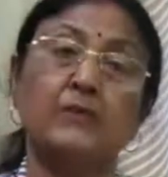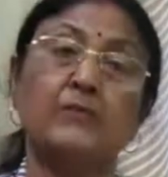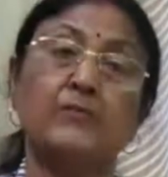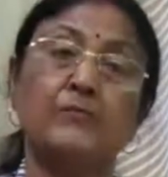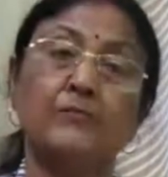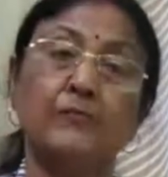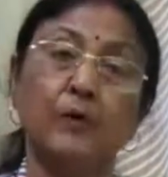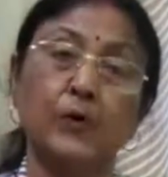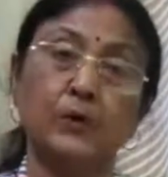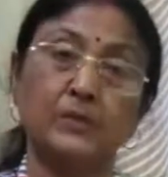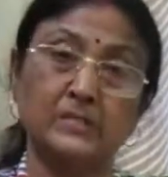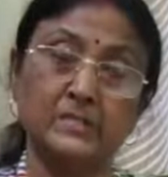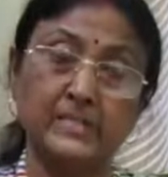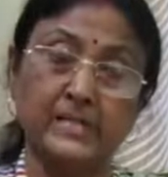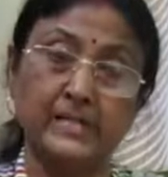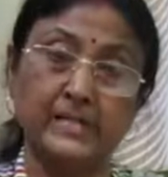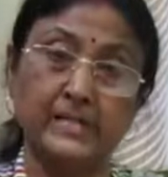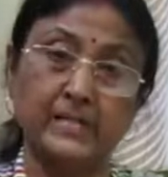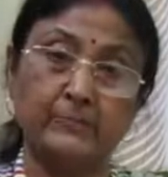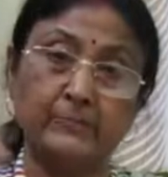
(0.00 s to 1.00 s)
fourth
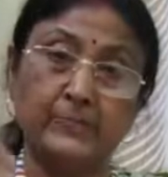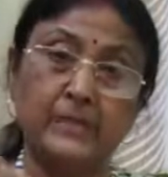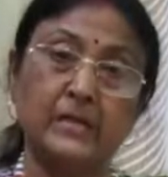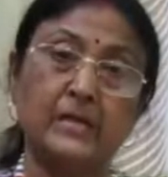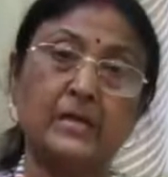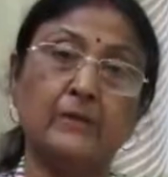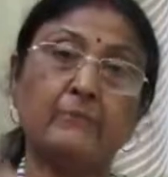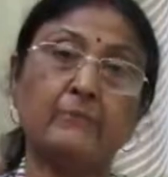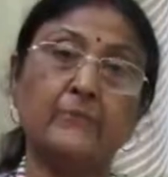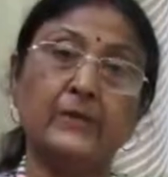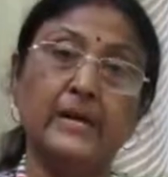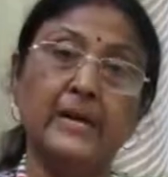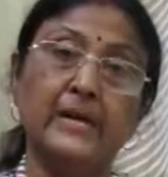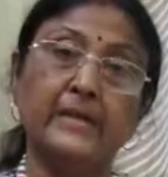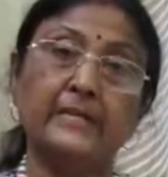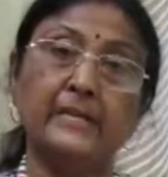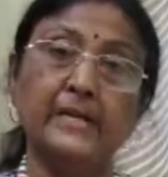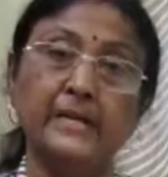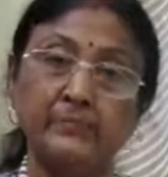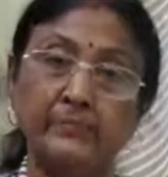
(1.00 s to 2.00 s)
second become
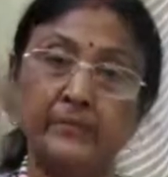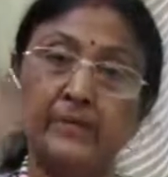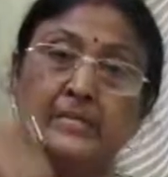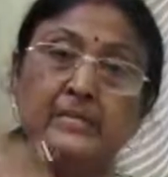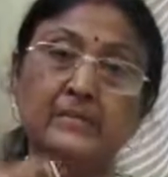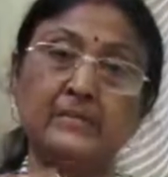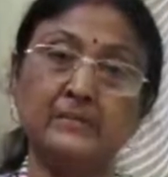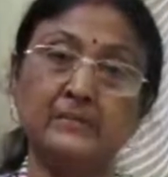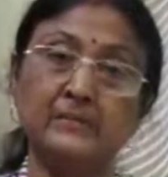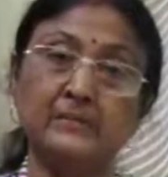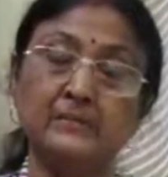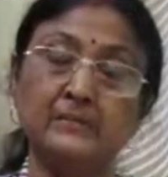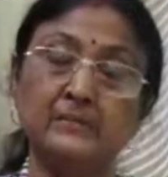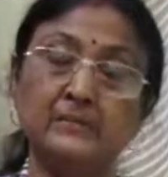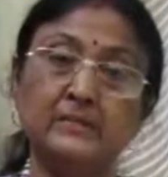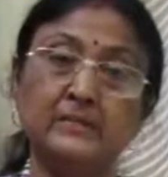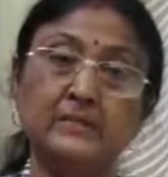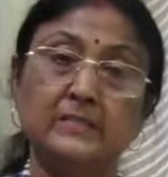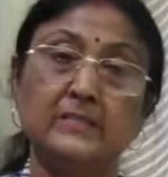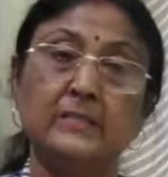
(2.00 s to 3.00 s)
18 meter,
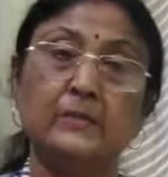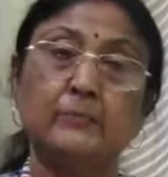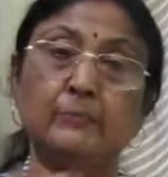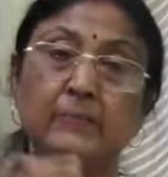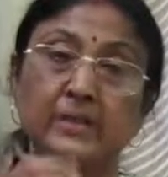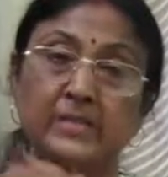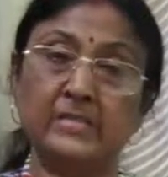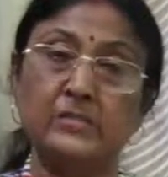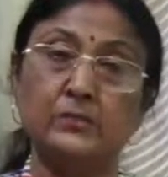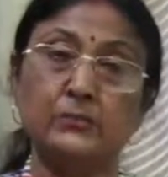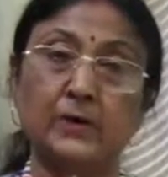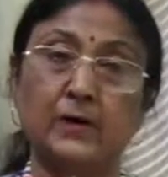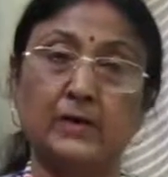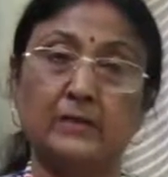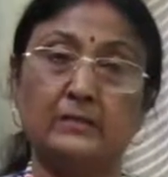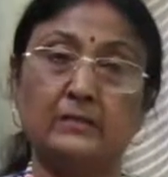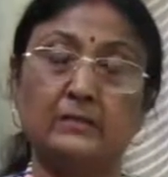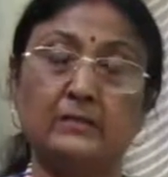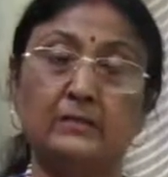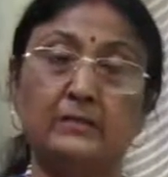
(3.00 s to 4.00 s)
means
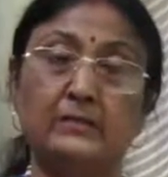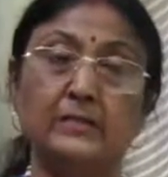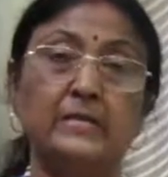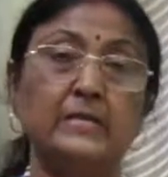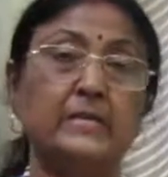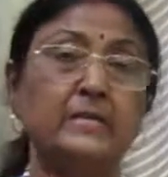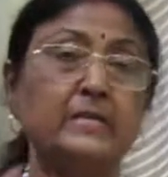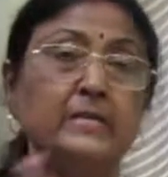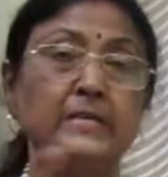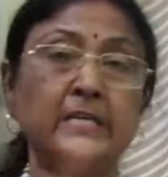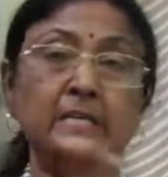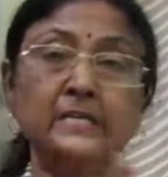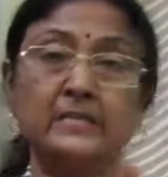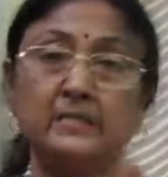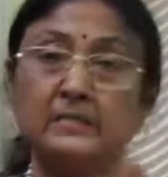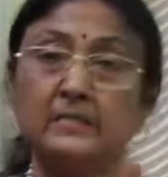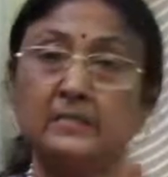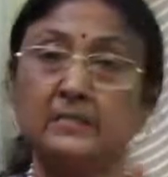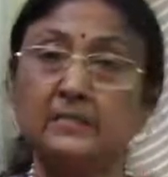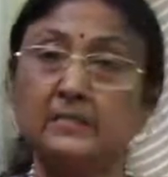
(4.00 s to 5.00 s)
what?
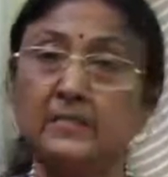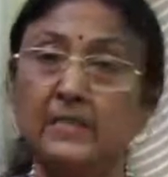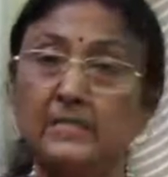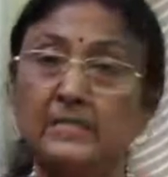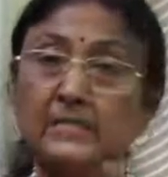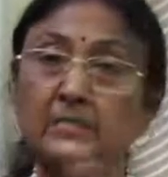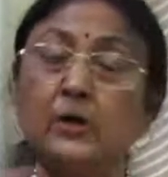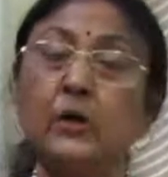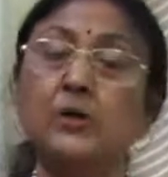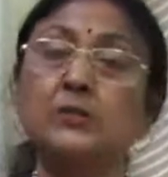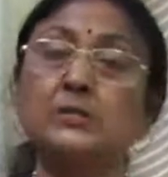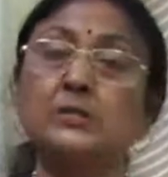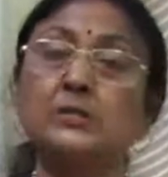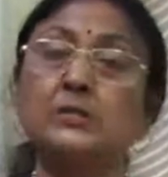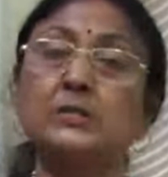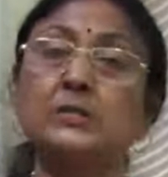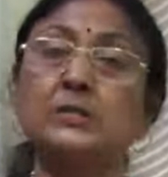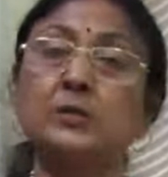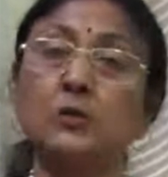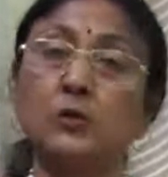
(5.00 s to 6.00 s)
It does not
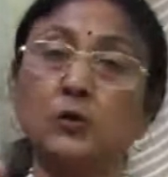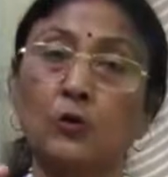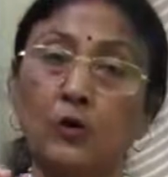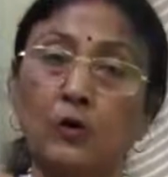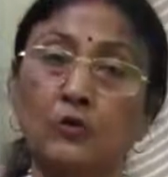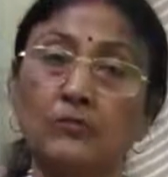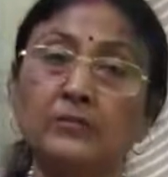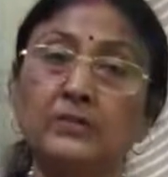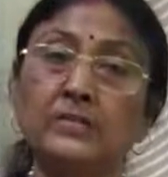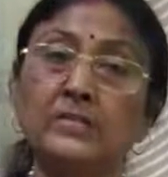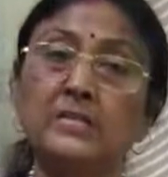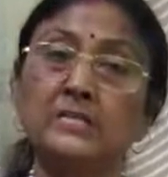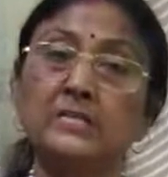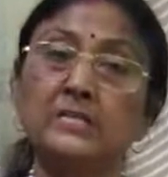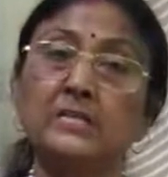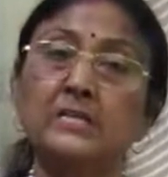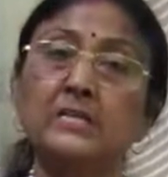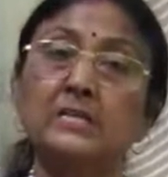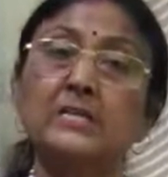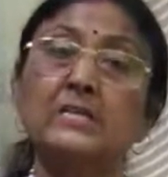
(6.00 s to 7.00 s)
cover
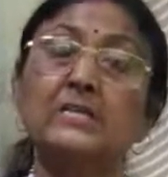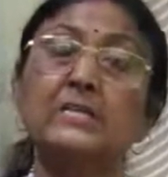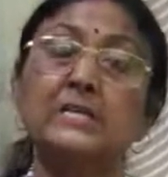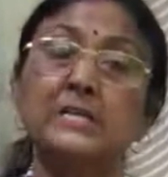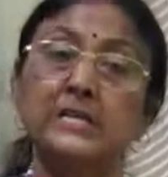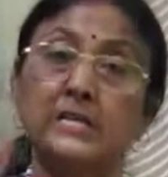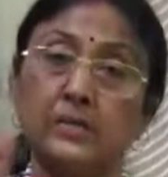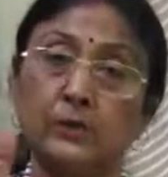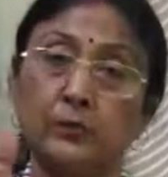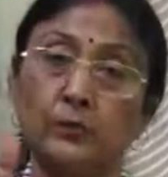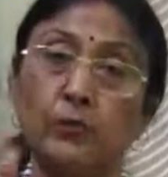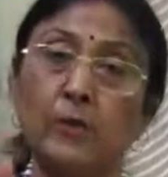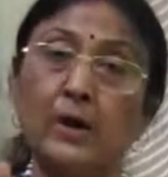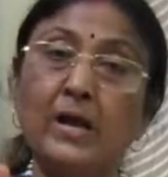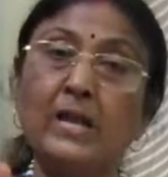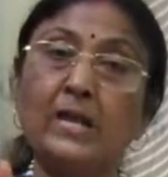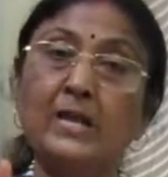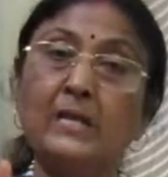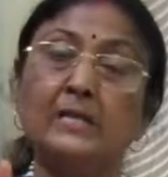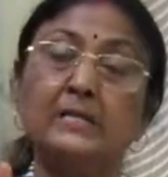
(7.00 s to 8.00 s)

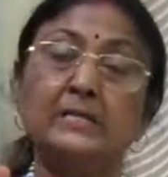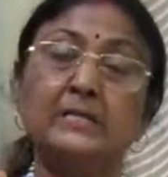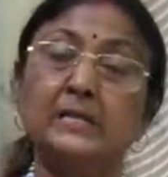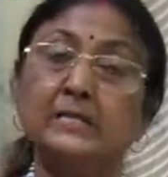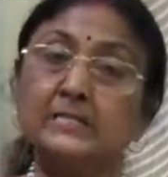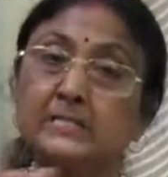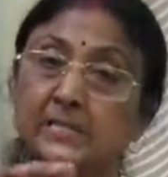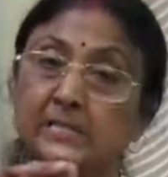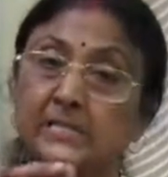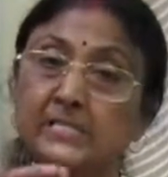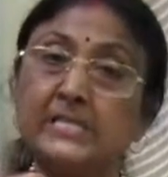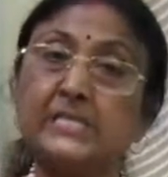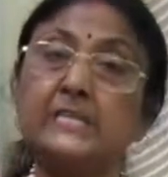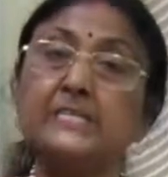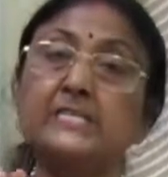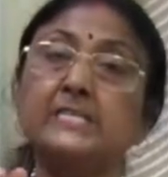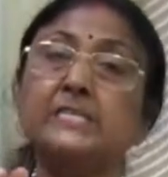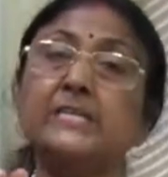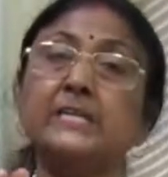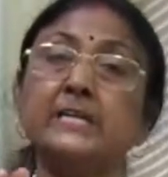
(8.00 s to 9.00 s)
equal, does not
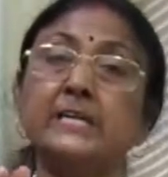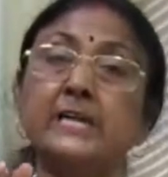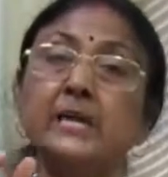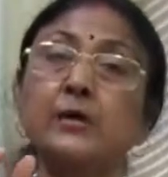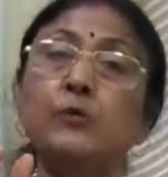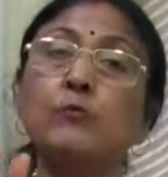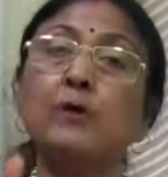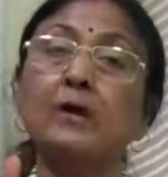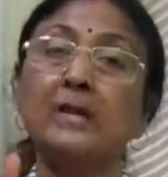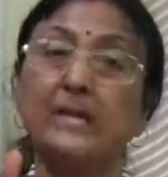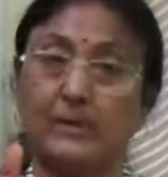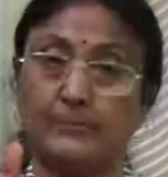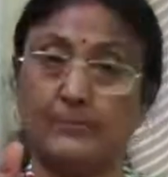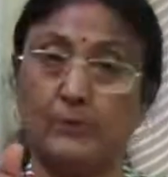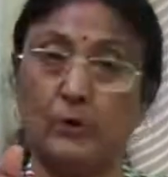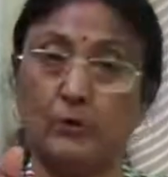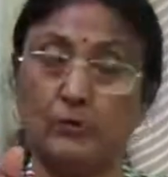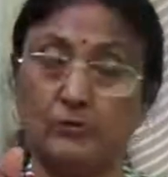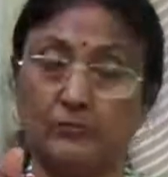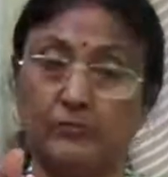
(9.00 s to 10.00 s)
changing equal
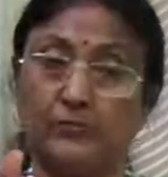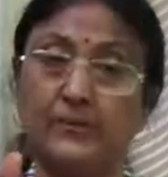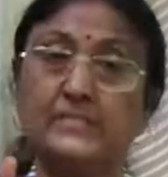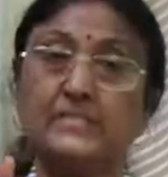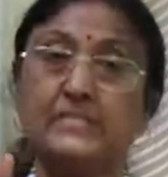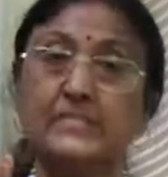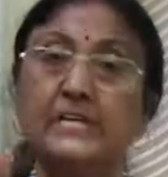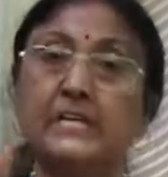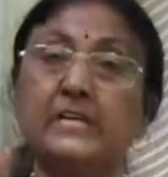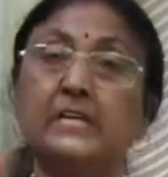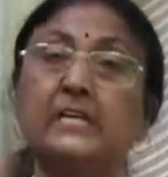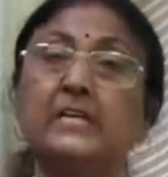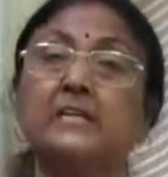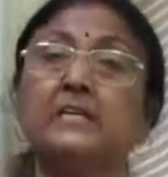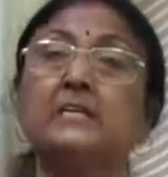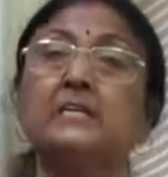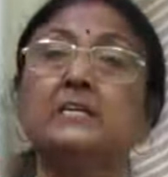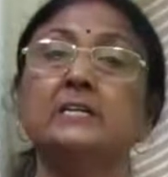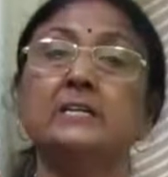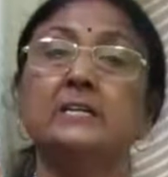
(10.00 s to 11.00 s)
amount. First
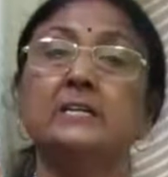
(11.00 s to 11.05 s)
second